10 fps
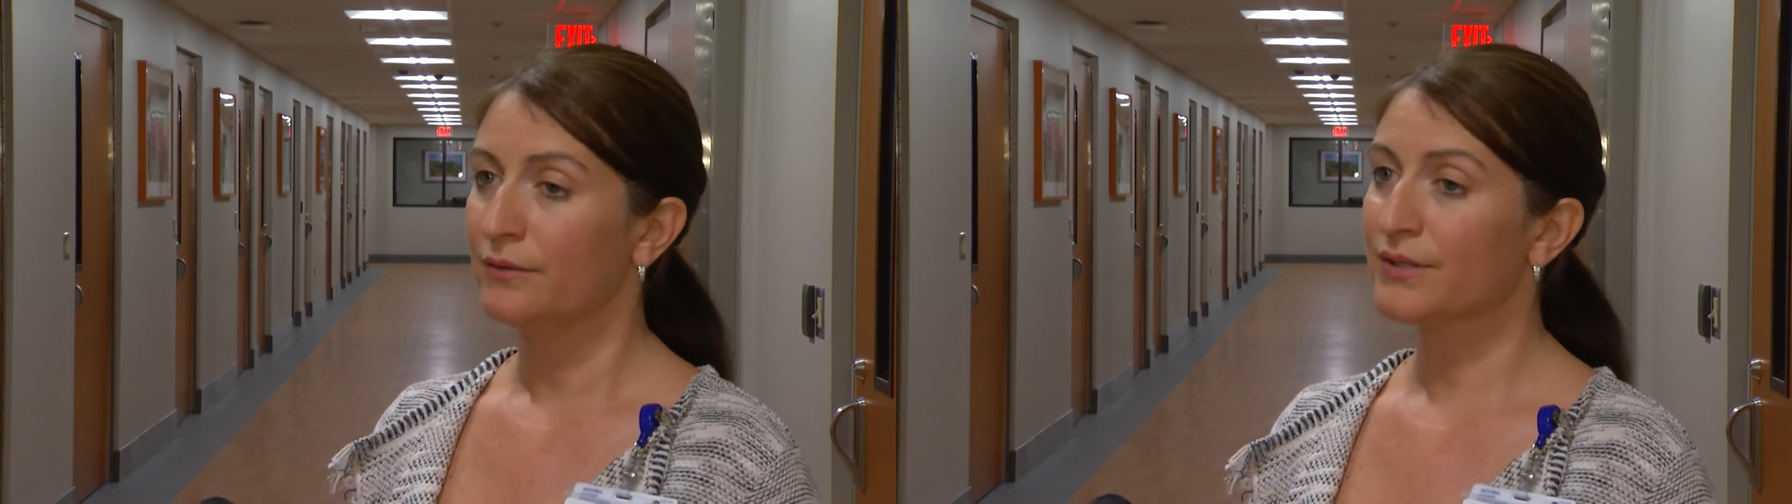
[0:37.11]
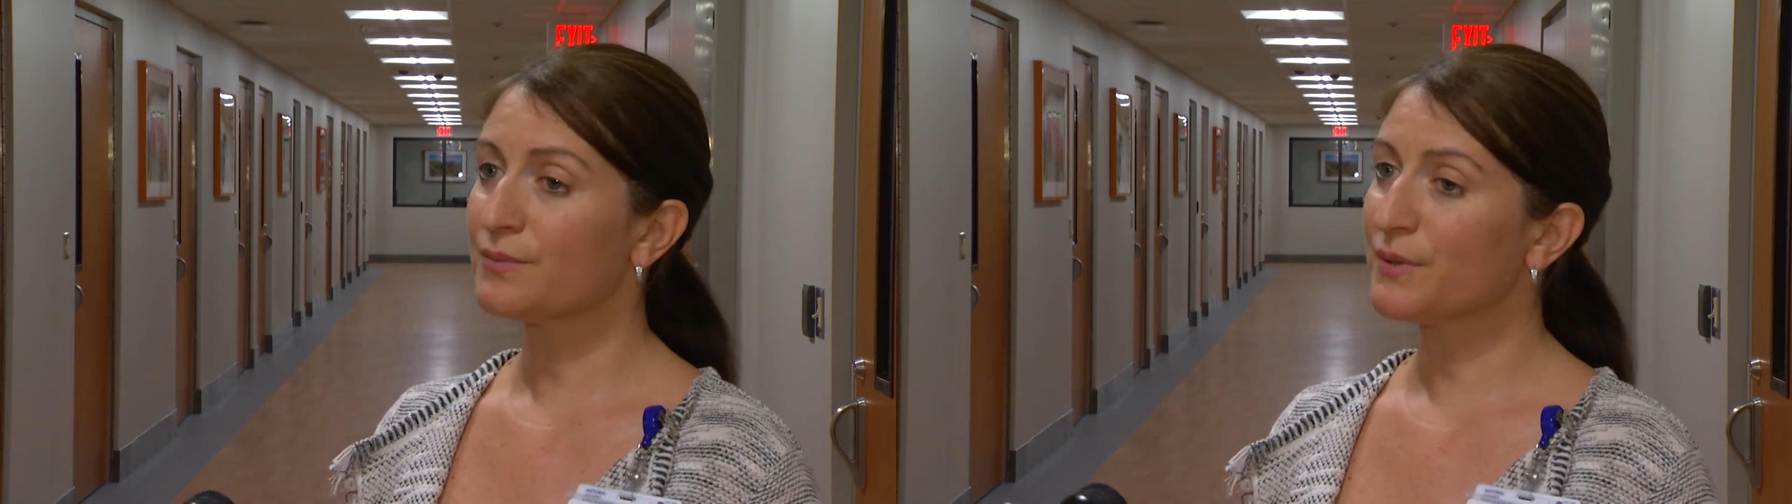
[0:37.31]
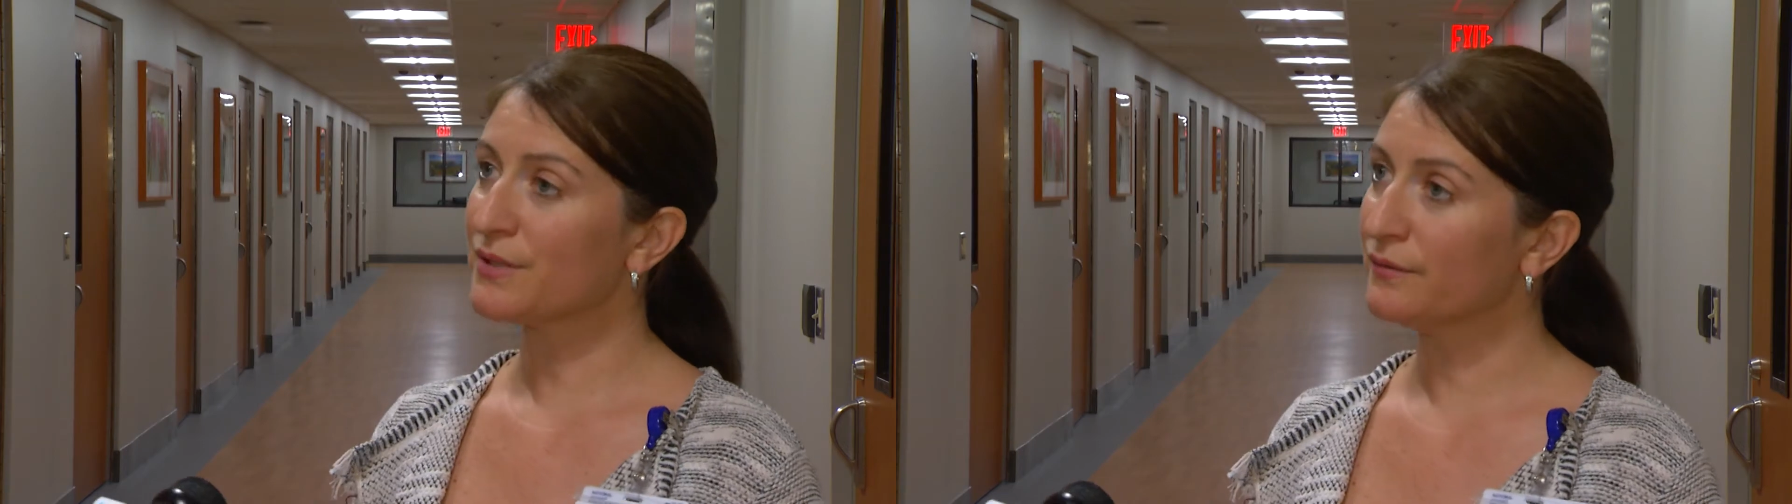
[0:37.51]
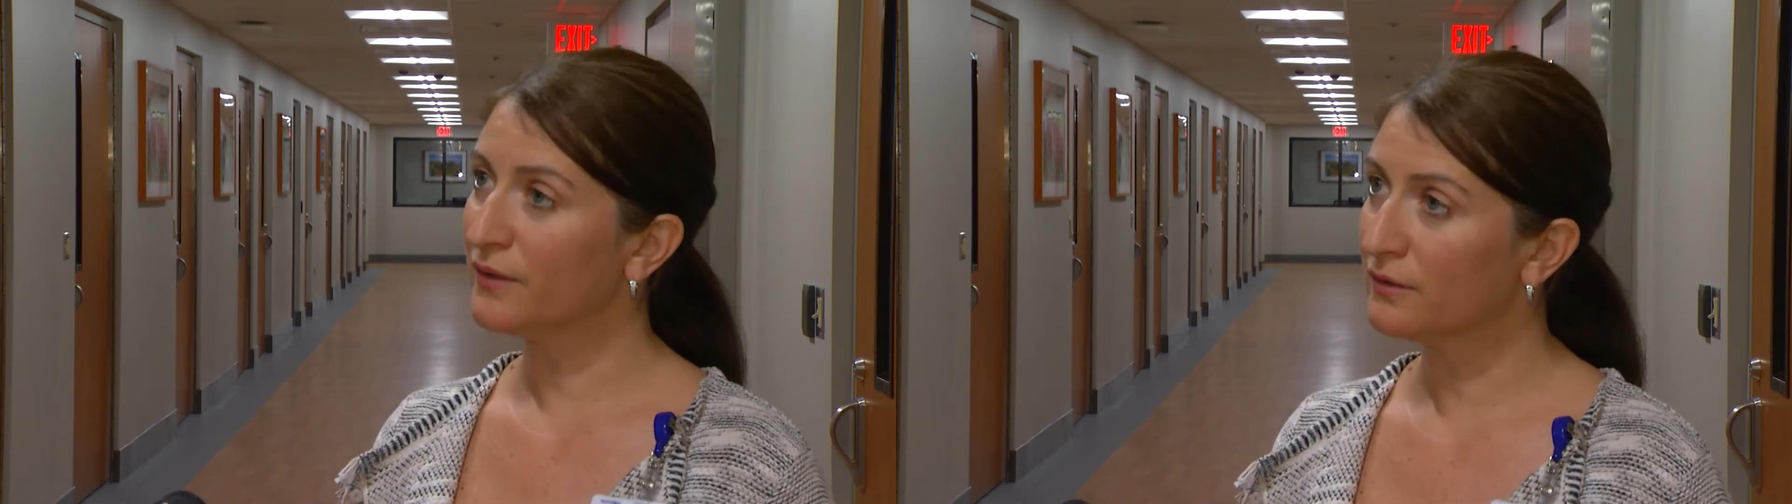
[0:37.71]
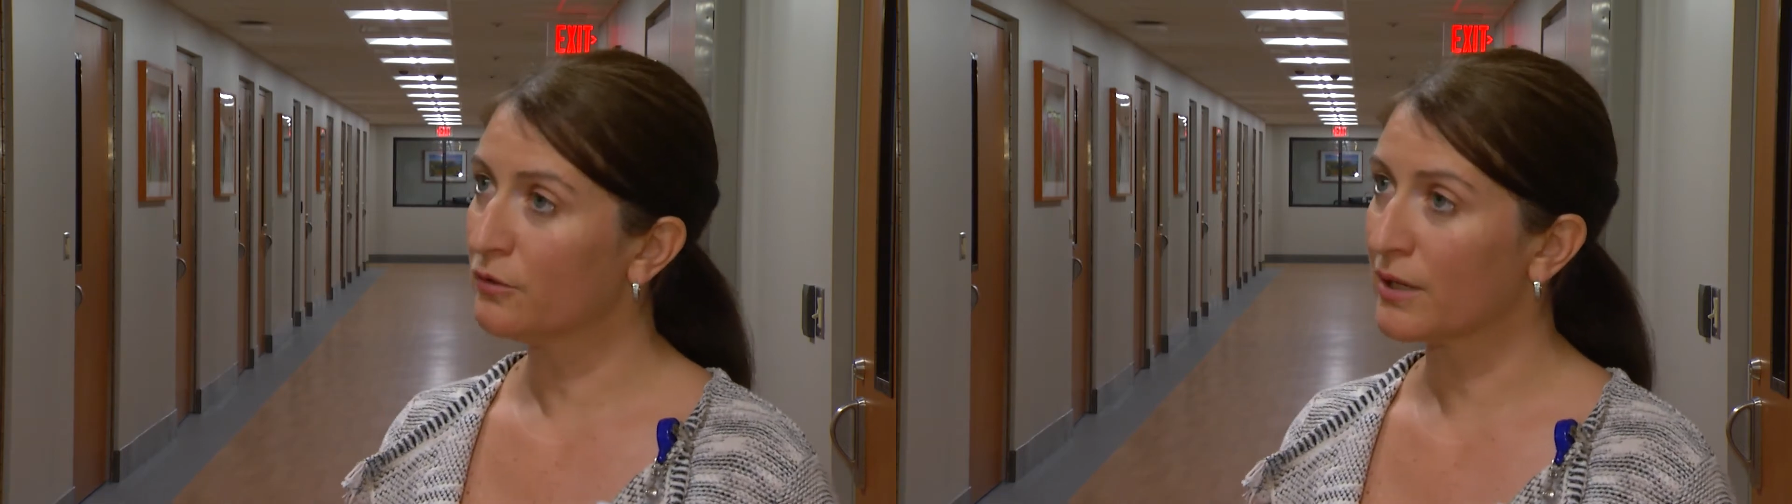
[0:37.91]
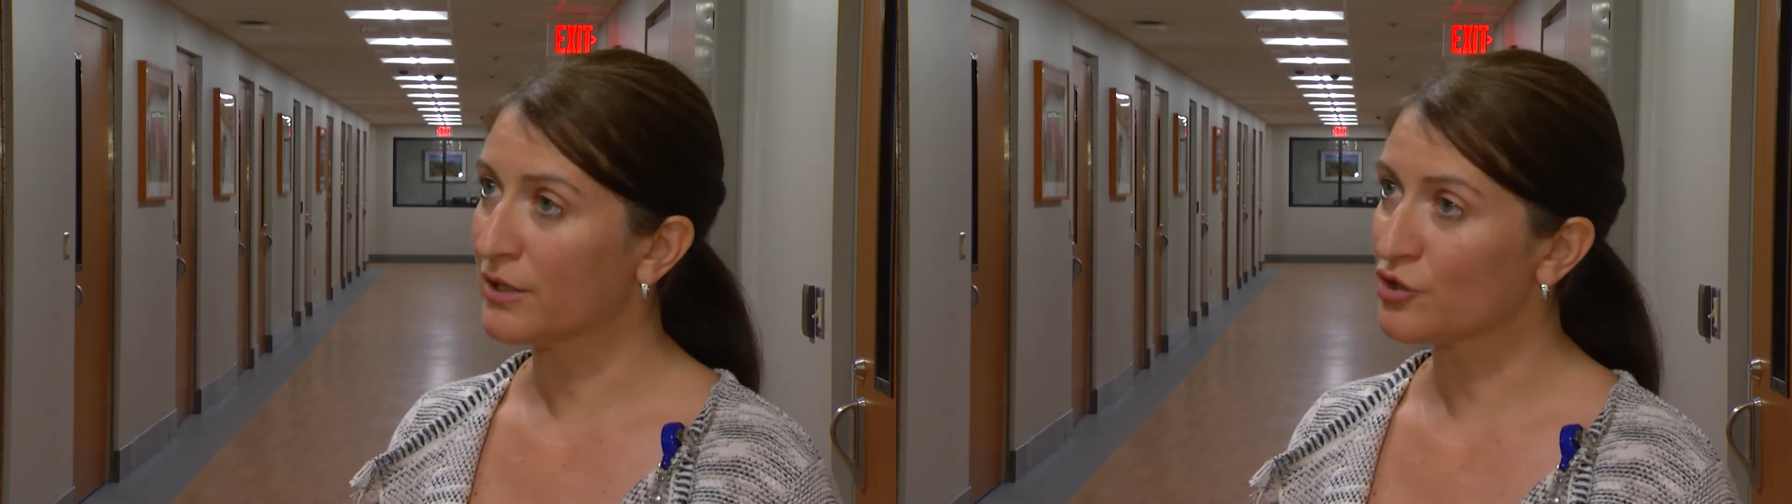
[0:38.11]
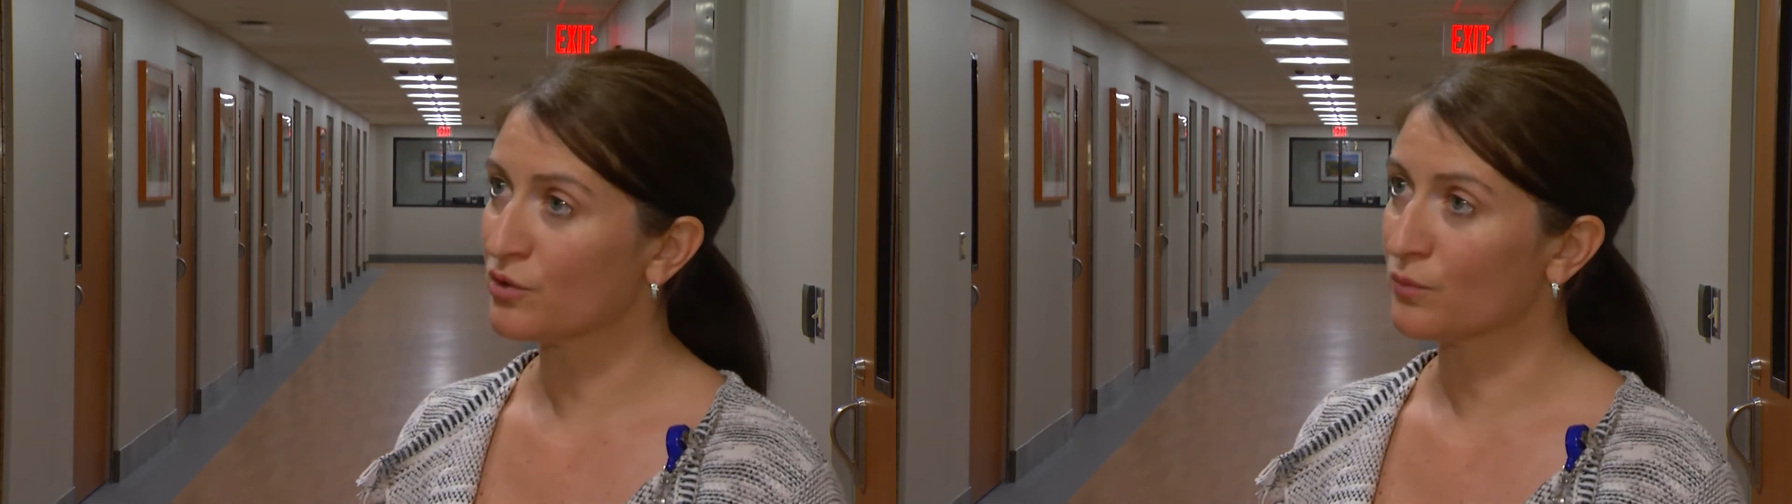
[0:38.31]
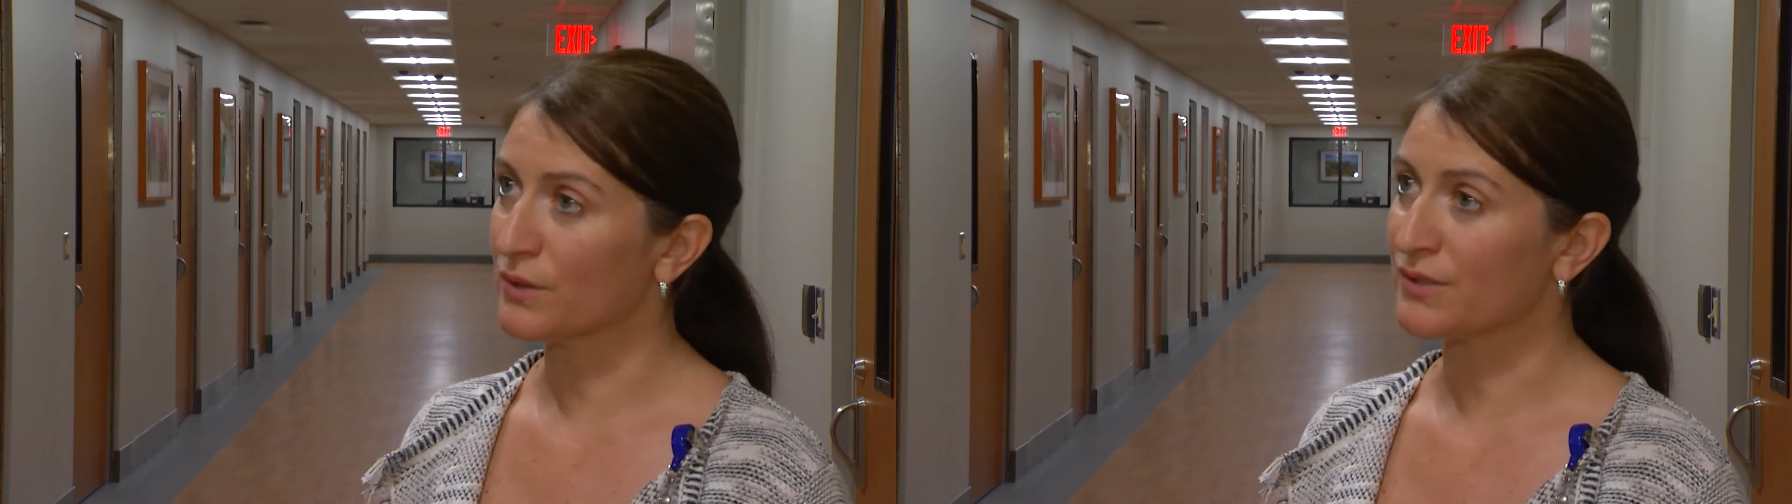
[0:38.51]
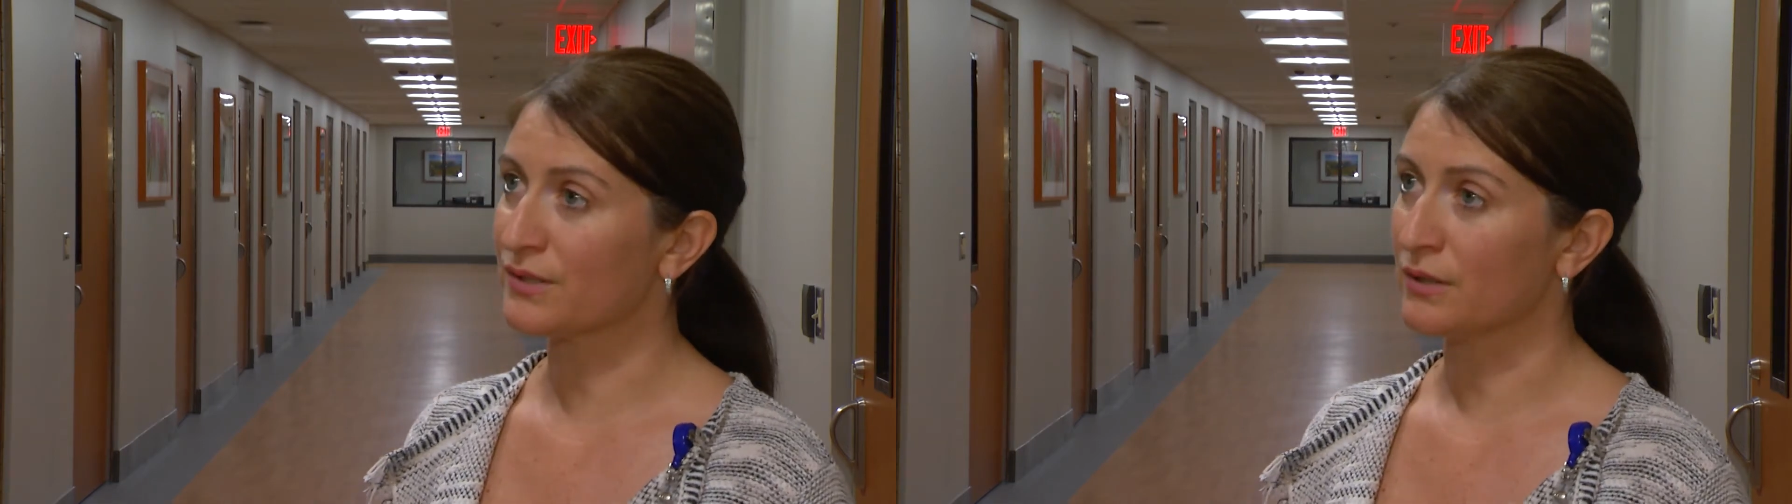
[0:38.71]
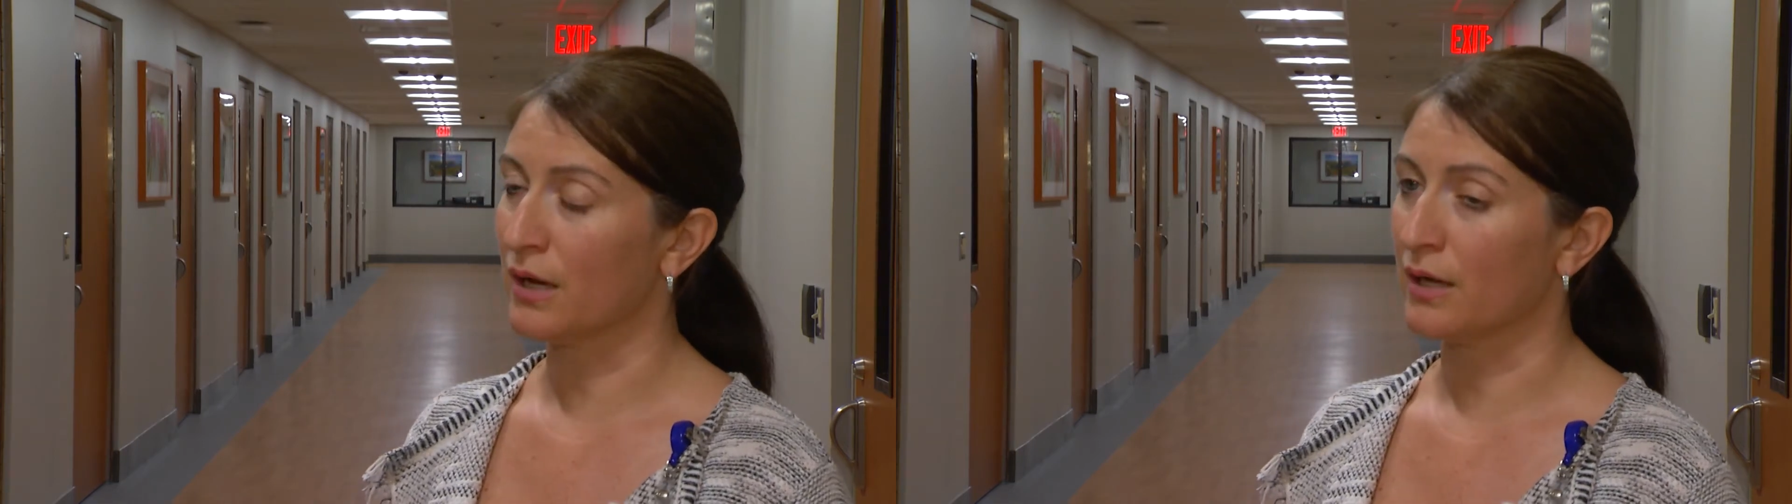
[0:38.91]
This specific location
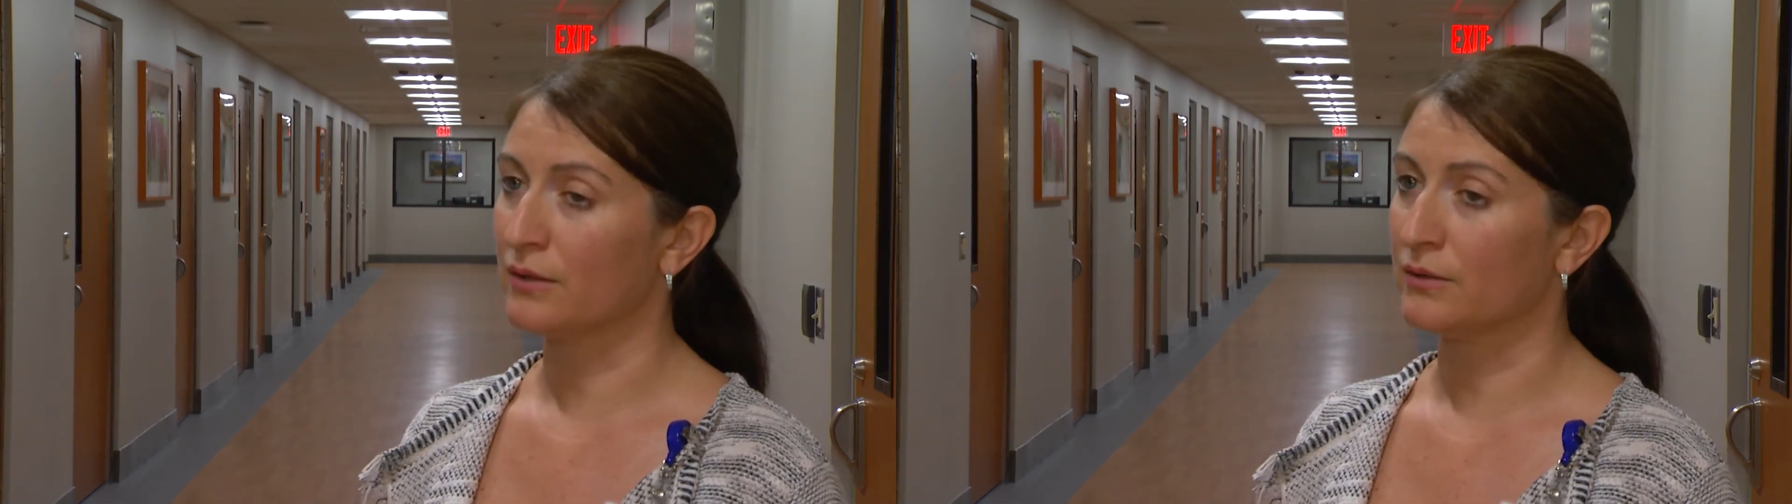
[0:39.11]
was uh,